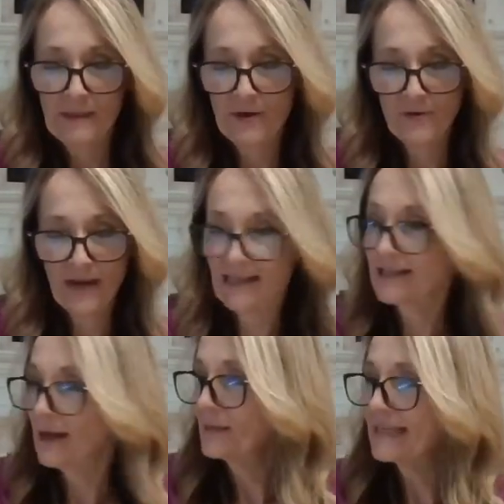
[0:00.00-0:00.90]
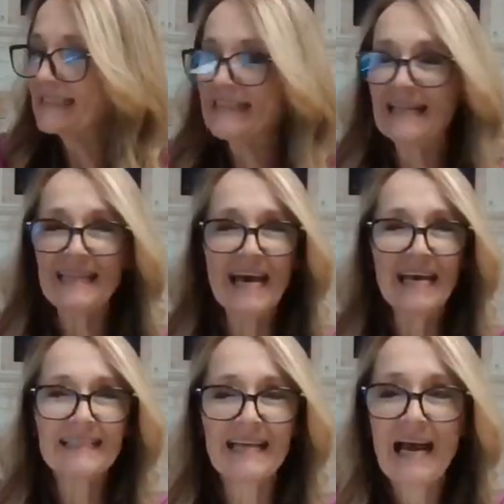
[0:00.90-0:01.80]
Okay, so I'm going to set that
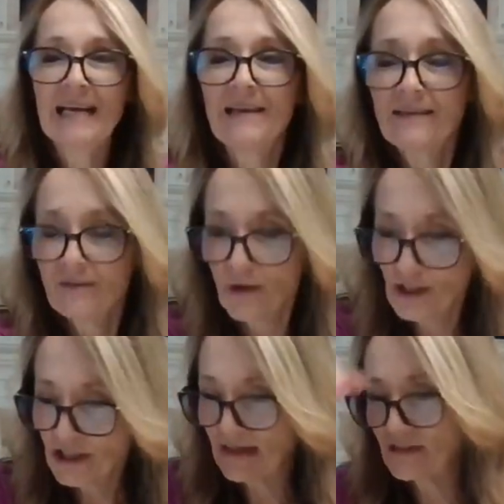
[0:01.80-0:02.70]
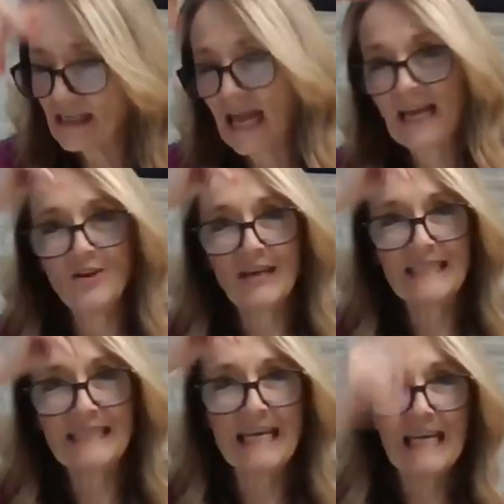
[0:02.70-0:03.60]
aside. Question of the day, you can
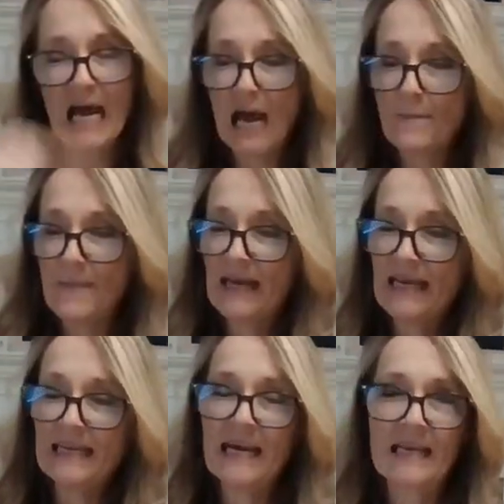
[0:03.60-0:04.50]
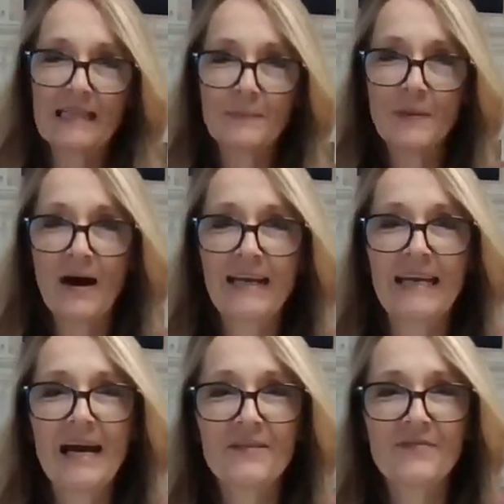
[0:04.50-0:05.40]
see it up in the
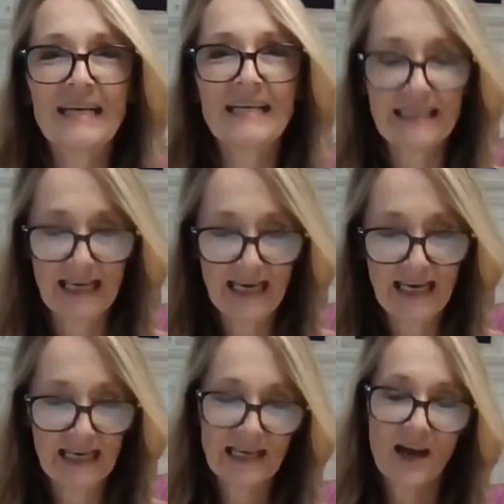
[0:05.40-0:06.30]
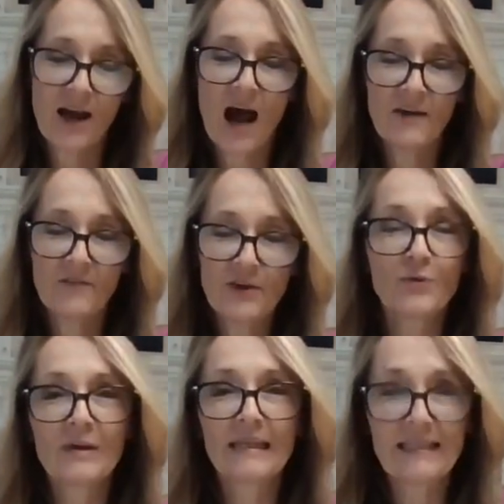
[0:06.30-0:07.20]
body of this, is of the
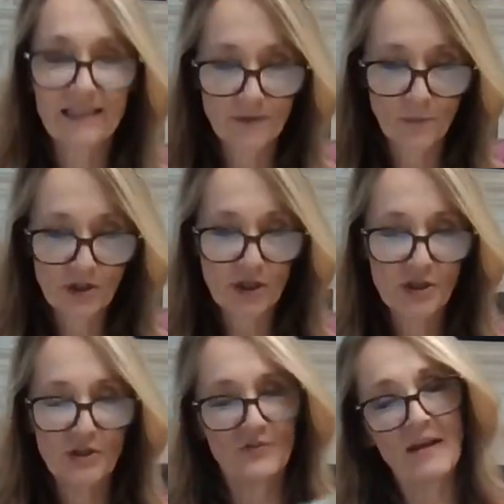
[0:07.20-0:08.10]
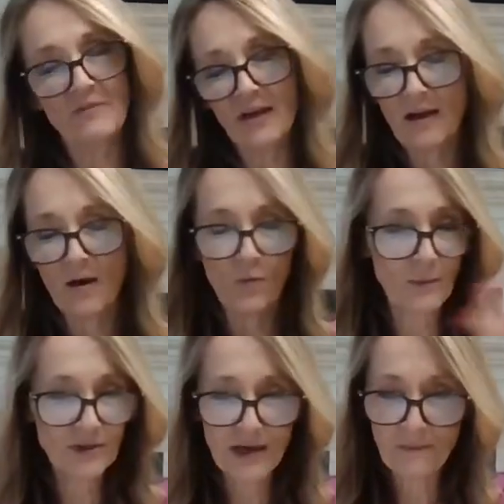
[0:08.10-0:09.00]
new releases, which is your favorite? One
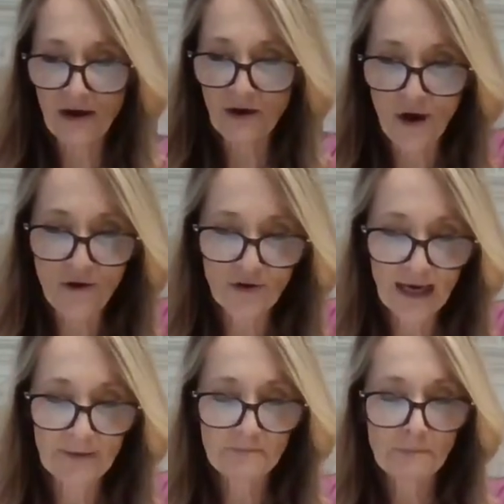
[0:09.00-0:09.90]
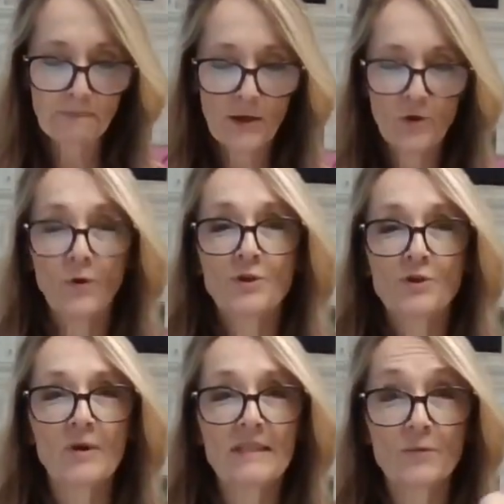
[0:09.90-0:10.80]
more time, I'll go over it. Your
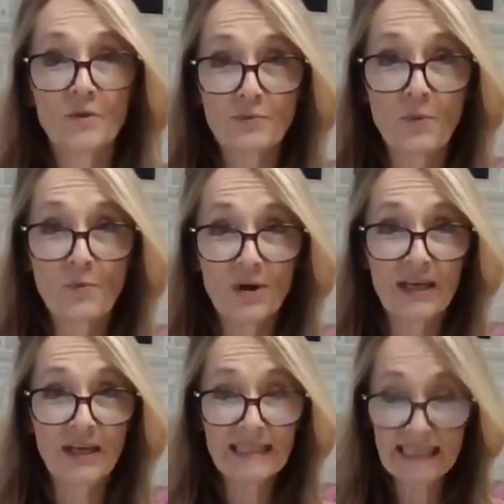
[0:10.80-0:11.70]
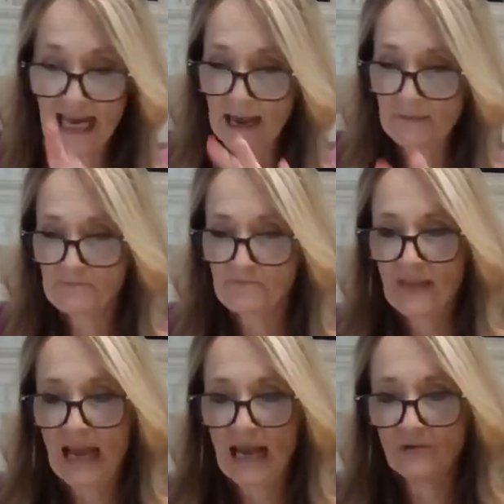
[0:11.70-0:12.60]
choice, which we're working on today,
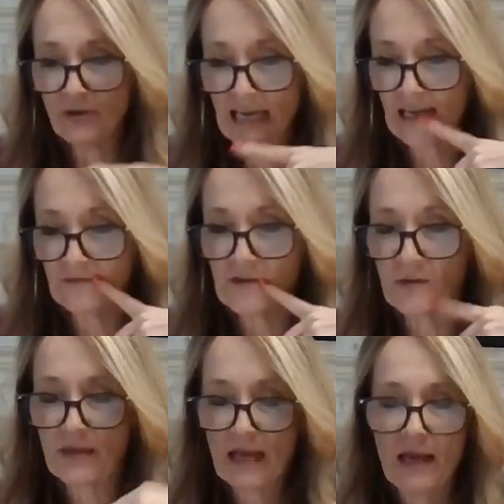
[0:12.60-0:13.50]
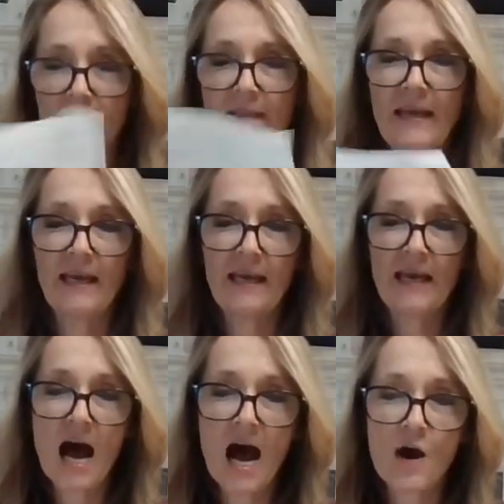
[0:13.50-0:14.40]
Every Gift, the
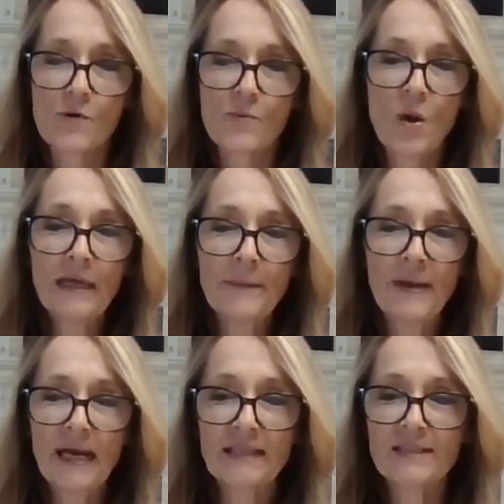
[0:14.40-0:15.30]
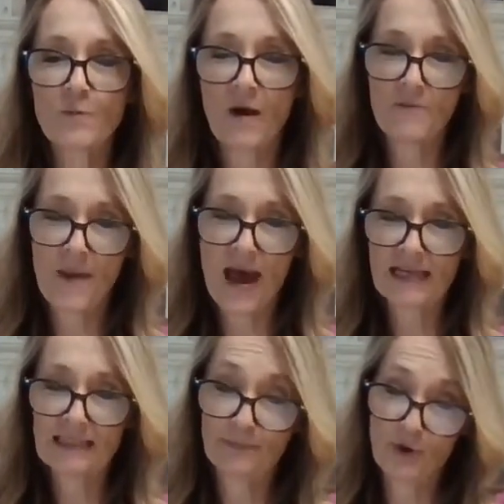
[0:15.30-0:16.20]
Rolling Pins 12-pack
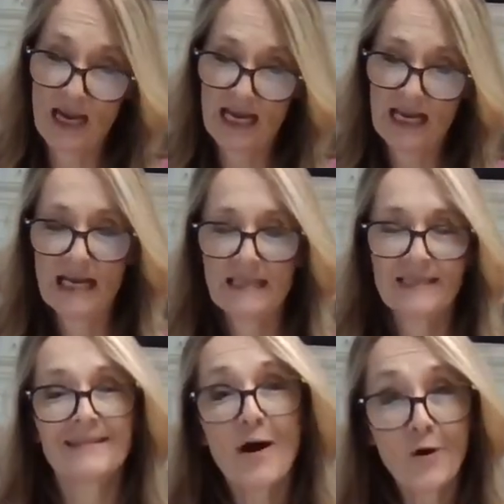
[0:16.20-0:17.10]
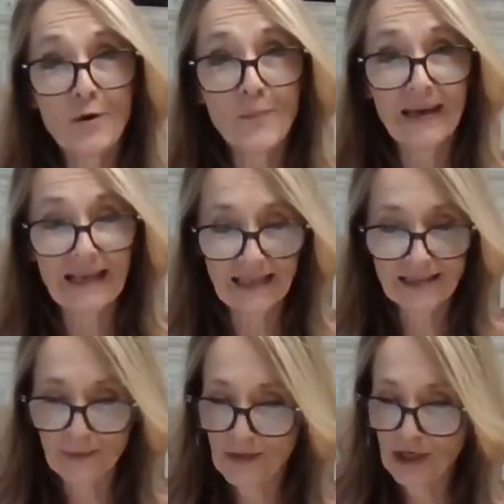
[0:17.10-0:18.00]
spring, Snuggle Bunny,
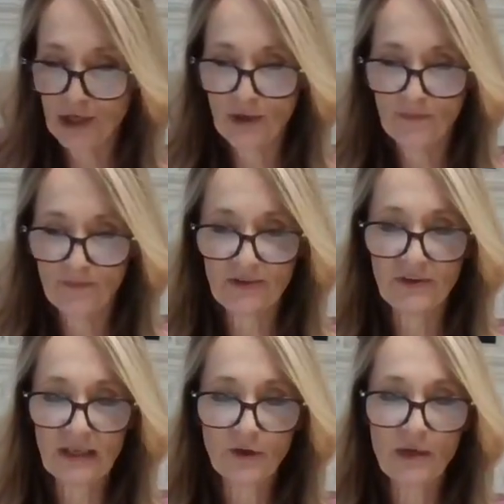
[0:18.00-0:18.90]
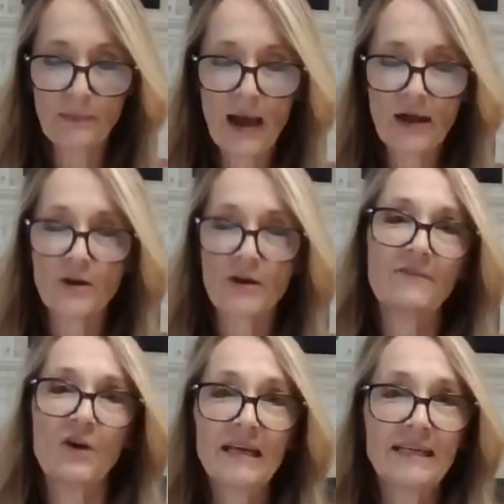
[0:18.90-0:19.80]
that's going to be cute. The filigree pattern,
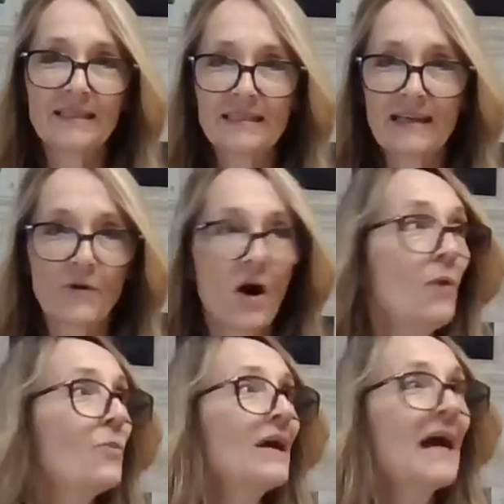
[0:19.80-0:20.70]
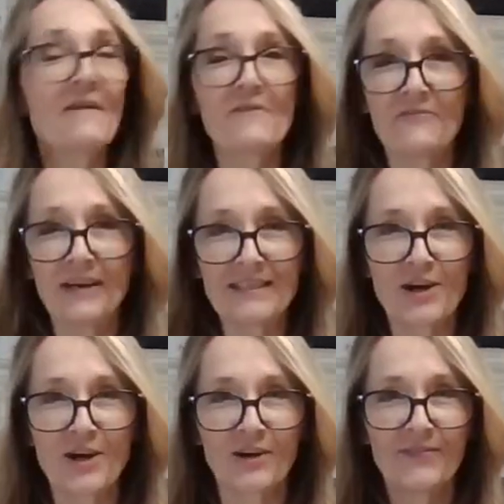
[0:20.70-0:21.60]
I've already done stuff. Oh, we have a visitor.